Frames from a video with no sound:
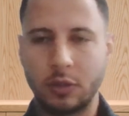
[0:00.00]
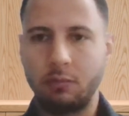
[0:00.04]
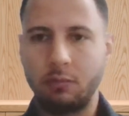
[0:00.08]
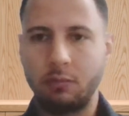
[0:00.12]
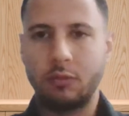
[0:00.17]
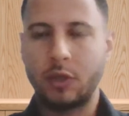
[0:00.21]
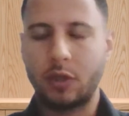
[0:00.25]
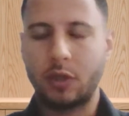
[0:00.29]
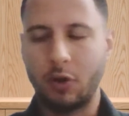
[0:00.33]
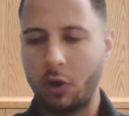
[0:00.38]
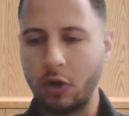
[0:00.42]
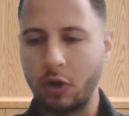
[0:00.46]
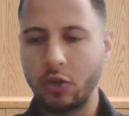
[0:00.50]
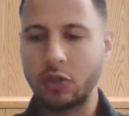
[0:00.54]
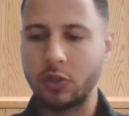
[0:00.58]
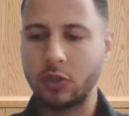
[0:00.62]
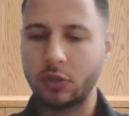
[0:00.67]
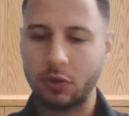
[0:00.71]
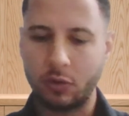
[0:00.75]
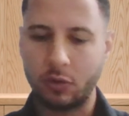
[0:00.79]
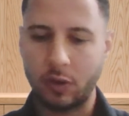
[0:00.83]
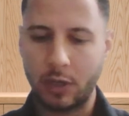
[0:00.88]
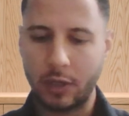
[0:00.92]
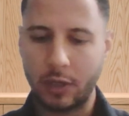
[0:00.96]

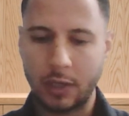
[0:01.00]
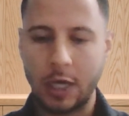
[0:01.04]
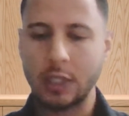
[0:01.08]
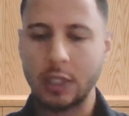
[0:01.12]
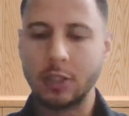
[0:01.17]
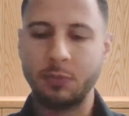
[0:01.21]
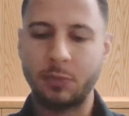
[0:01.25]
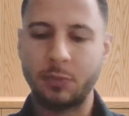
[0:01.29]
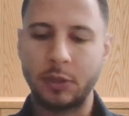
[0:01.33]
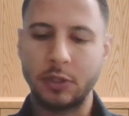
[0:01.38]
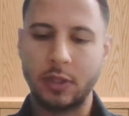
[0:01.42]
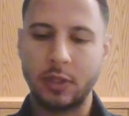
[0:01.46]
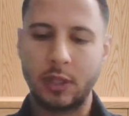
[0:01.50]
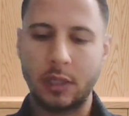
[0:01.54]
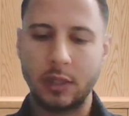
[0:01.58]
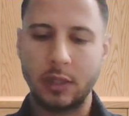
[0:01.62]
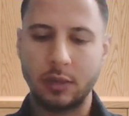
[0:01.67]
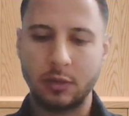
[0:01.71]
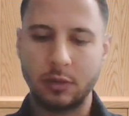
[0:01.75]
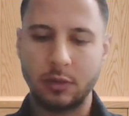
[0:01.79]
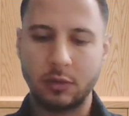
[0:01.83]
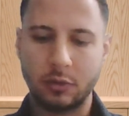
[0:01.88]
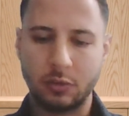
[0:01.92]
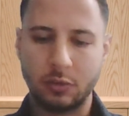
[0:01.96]
technologists or like experts that
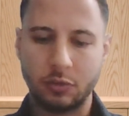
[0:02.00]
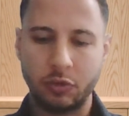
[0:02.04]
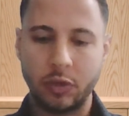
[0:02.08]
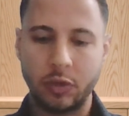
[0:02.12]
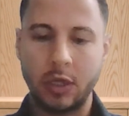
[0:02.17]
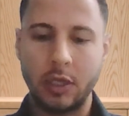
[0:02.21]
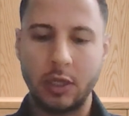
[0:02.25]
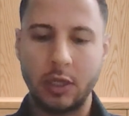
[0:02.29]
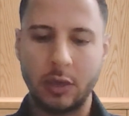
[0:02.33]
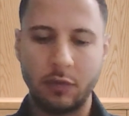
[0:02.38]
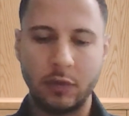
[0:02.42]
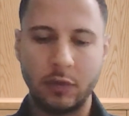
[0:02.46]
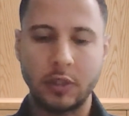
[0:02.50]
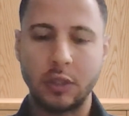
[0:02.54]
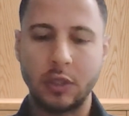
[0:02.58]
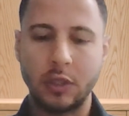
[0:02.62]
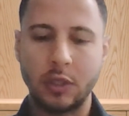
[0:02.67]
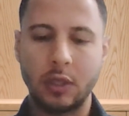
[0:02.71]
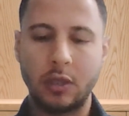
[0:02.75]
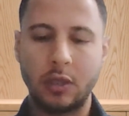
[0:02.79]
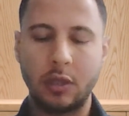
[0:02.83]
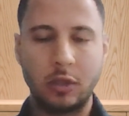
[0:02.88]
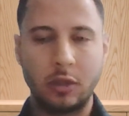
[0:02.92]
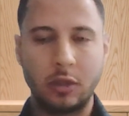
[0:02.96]
really
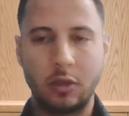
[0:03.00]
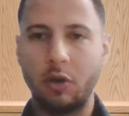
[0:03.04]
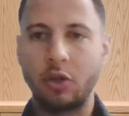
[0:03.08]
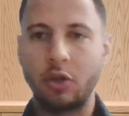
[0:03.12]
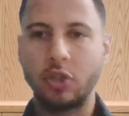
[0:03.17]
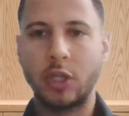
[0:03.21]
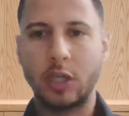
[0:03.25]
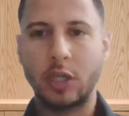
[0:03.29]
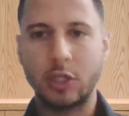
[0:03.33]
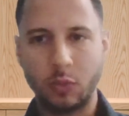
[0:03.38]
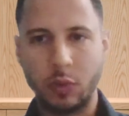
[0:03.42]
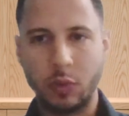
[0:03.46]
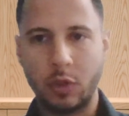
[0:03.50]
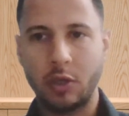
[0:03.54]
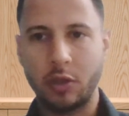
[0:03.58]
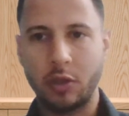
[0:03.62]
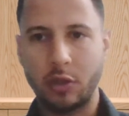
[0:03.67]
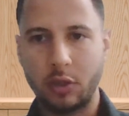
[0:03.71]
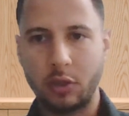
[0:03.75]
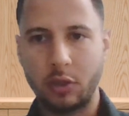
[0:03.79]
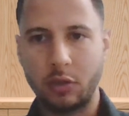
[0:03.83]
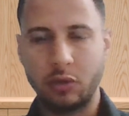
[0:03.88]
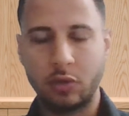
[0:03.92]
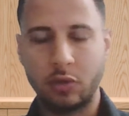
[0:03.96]
investigate the technology as well and
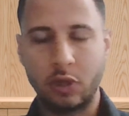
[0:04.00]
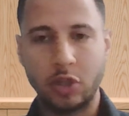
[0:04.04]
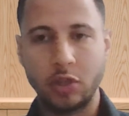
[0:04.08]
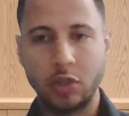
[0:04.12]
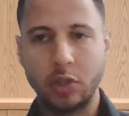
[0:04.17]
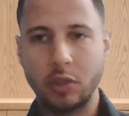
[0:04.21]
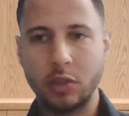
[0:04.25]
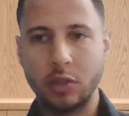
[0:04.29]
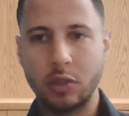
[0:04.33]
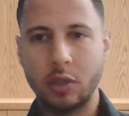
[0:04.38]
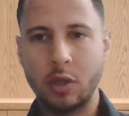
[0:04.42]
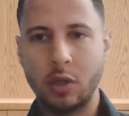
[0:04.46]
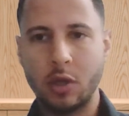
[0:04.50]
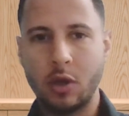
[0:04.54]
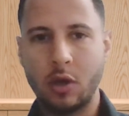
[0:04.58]
the due diligence,